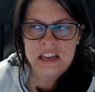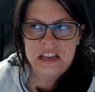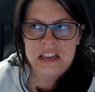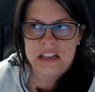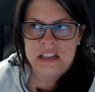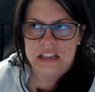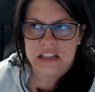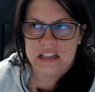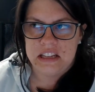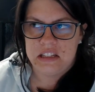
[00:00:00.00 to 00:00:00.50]

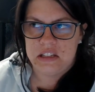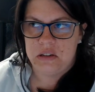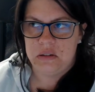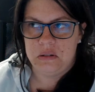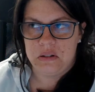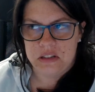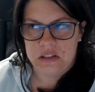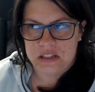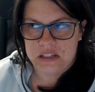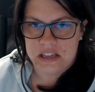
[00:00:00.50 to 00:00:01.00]
in
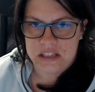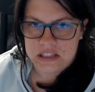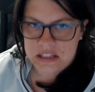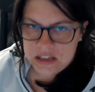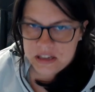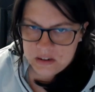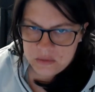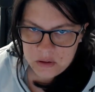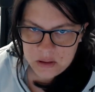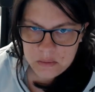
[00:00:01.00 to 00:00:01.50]
tune and
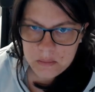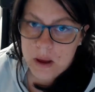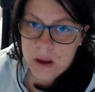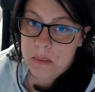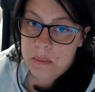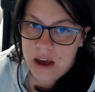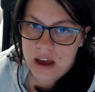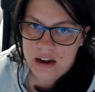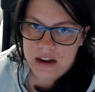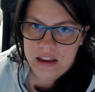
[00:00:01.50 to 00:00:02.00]
sensitive with my
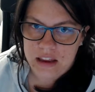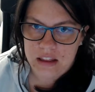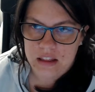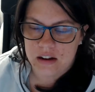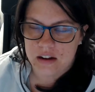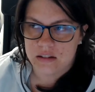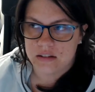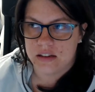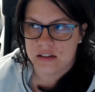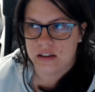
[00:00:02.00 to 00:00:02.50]
body that
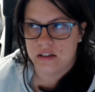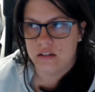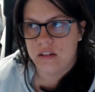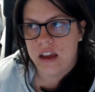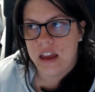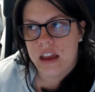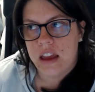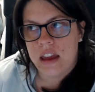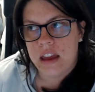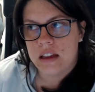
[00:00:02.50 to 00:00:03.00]
I was like,
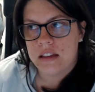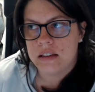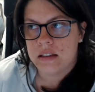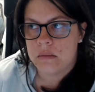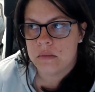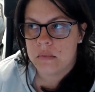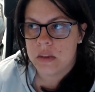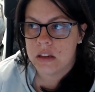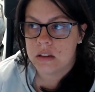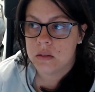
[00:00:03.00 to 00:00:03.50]
okay,
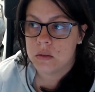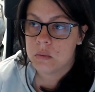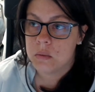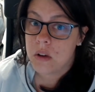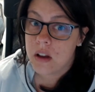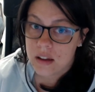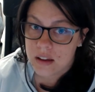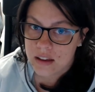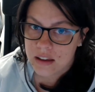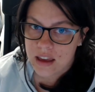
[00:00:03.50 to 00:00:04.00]
something's
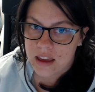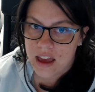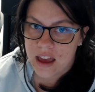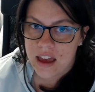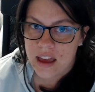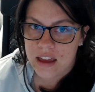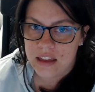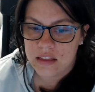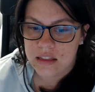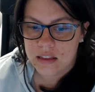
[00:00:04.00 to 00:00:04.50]
wrong
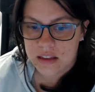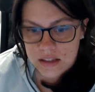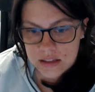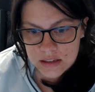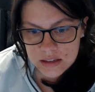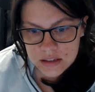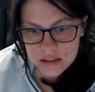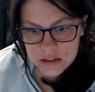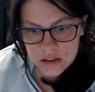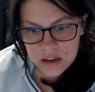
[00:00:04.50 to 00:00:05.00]
again. This
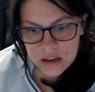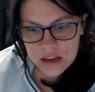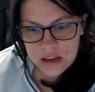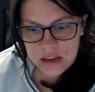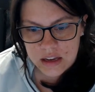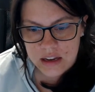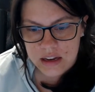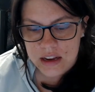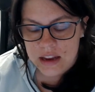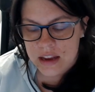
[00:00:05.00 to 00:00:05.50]
isn't
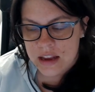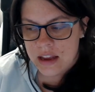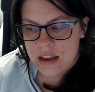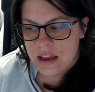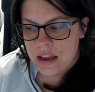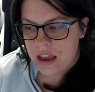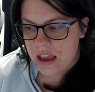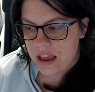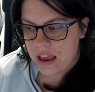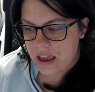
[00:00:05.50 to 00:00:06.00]
good.
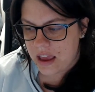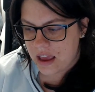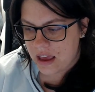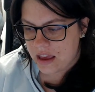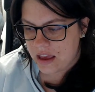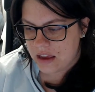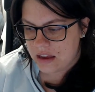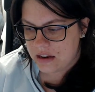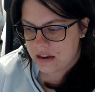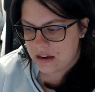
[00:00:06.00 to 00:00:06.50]

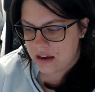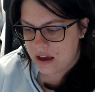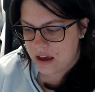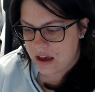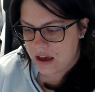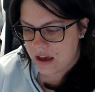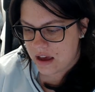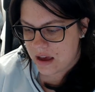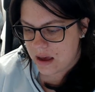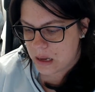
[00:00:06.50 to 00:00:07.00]
And it
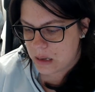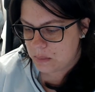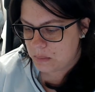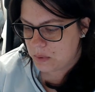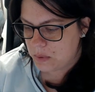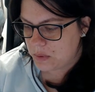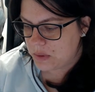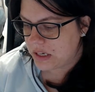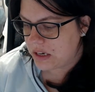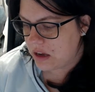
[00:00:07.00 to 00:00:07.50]

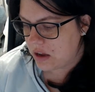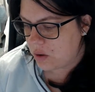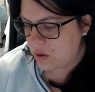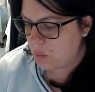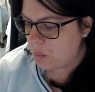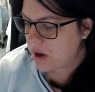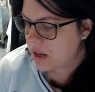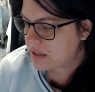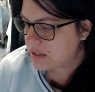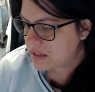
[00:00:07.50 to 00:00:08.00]
was like on a
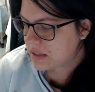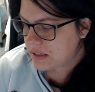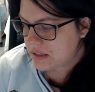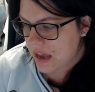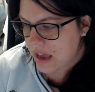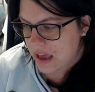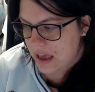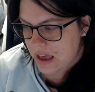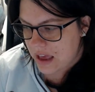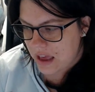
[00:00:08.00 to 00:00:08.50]

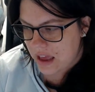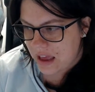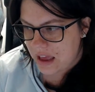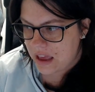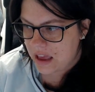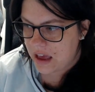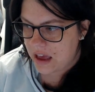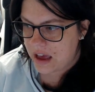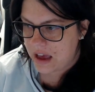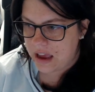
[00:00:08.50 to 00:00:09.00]
Wednesday,
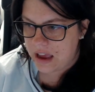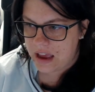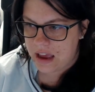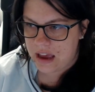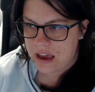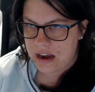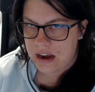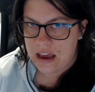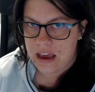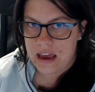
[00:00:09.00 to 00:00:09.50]
I
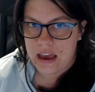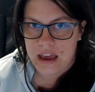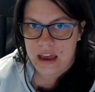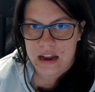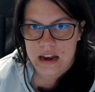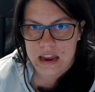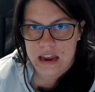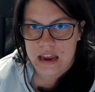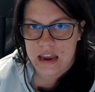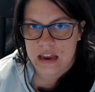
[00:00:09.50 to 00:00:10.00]
had a
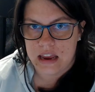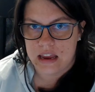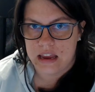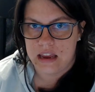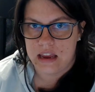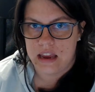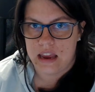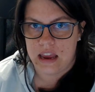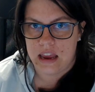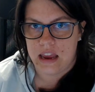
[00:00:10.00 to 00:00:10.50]
headache
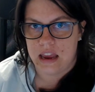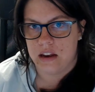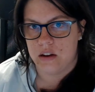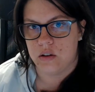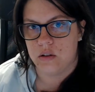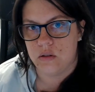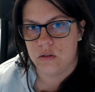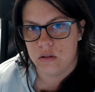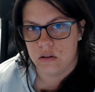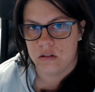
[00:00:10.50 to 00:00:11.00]
and
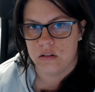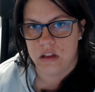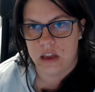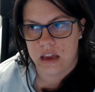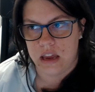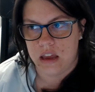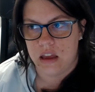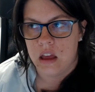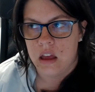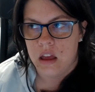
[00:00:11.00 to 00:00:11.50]

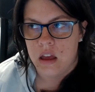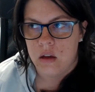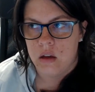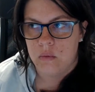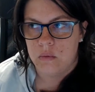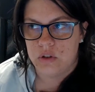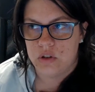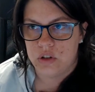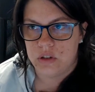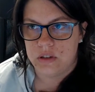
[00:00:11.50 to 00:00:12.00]
like it
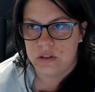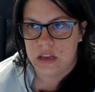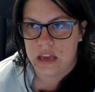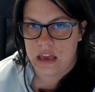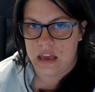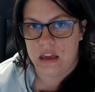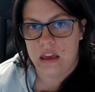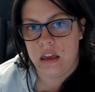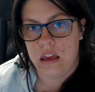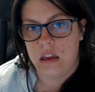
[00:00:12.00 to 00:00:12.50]
was just
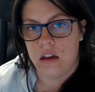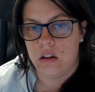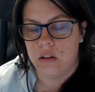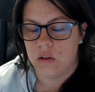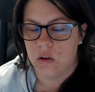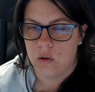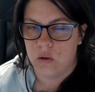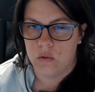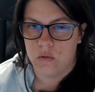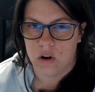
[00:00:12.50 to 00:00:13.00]
achy all
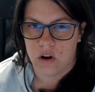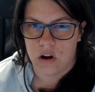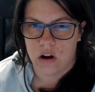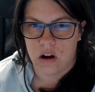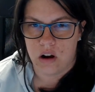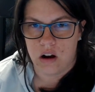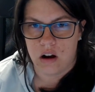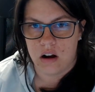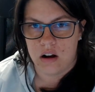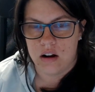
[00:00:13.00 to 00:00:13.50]

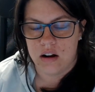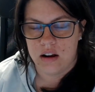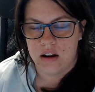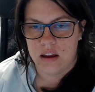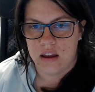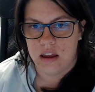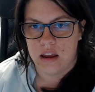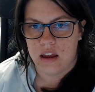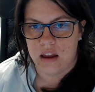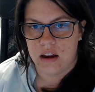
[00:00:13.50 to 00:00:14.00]
over.
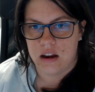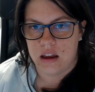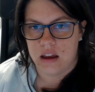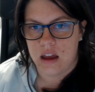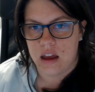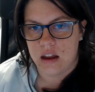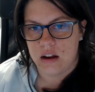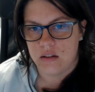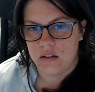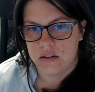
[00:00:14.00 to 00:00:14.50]
And I
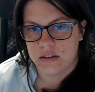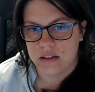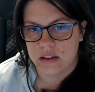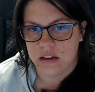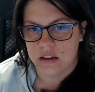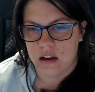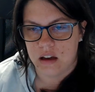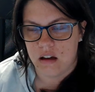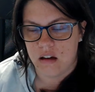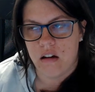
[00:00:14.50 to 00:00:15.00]
kind of was like,
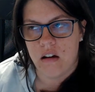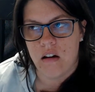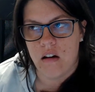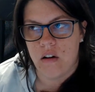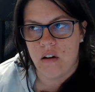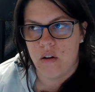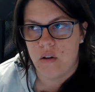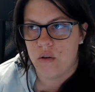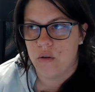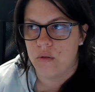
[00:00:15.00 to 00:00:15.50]

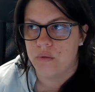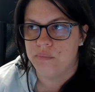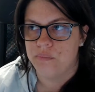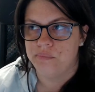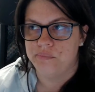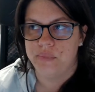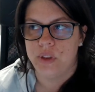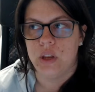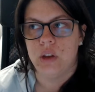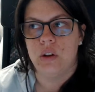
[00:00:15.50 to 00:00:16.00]
oh,
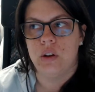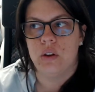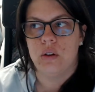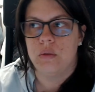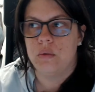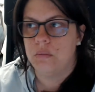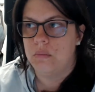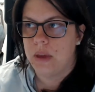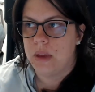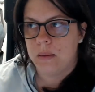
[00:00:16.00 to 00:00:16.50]

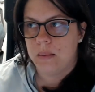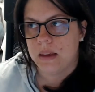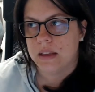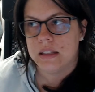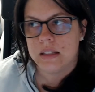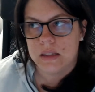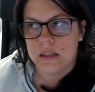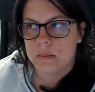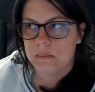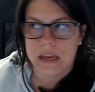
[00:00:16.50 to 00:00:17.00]
maybe
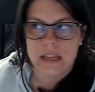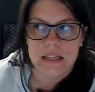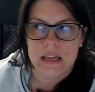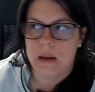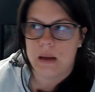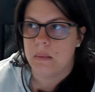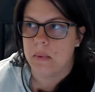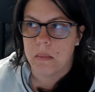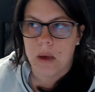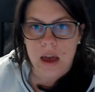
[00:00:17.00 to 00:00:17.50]
it's my
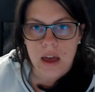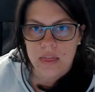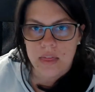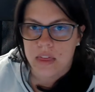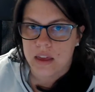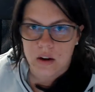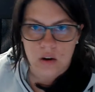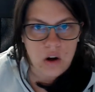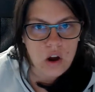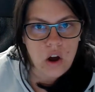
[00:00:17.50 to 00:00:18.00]
time of the month. I
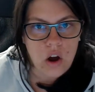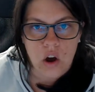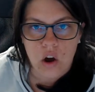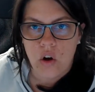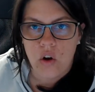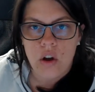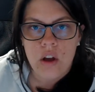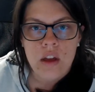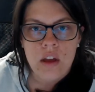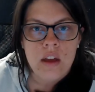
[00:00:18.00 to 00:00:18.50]
don't
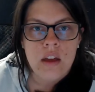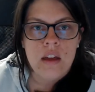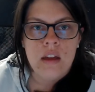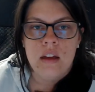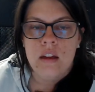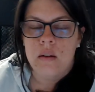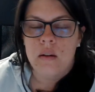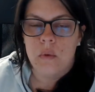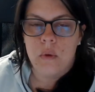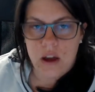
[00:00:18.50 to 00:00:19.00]
know.
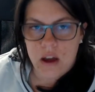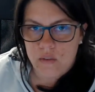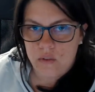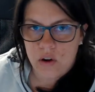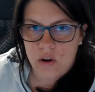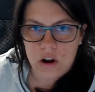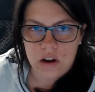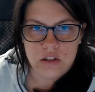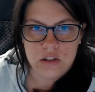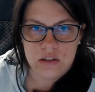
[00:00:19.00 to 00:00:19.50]

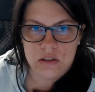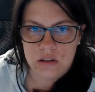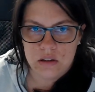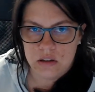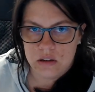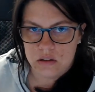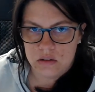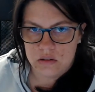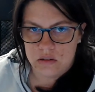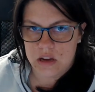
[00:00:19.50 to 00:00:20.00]
Whatever. I just
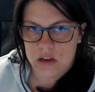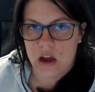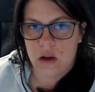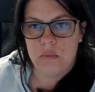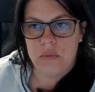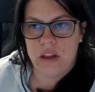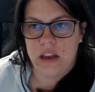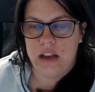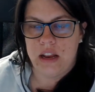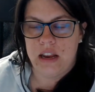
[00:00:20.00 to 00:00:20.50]

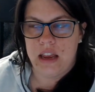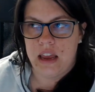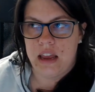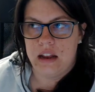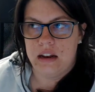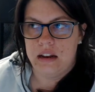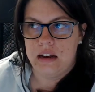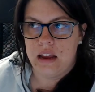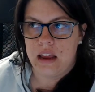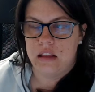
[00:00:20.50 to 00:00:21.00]
downplayed
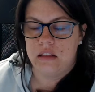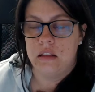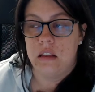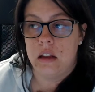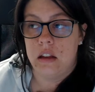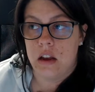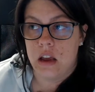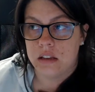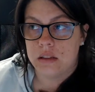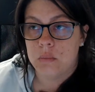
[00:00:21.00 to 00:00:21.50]
it. And the
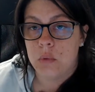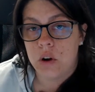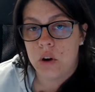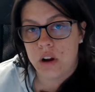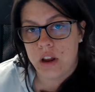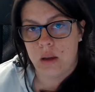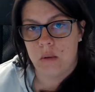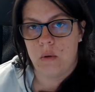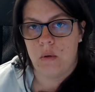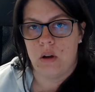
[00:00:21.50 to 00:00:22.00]
next
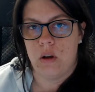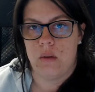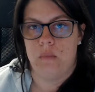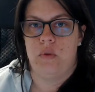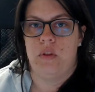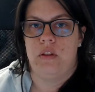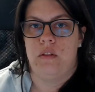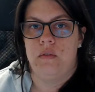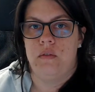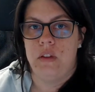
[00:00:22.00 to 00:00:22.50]
morning, I woke up
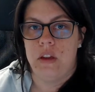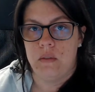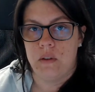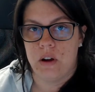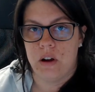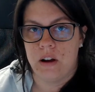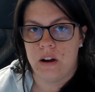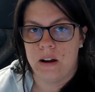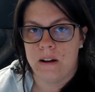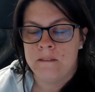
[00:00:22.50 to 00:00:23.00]
with a fever